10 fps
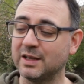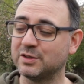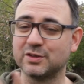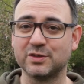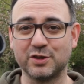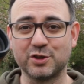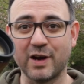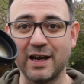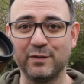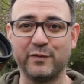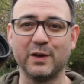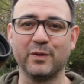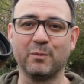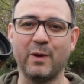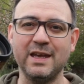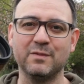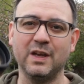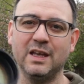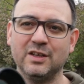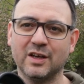just to try and feel the weight of
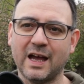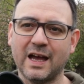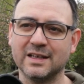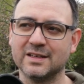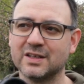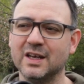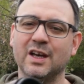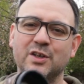it in your hand,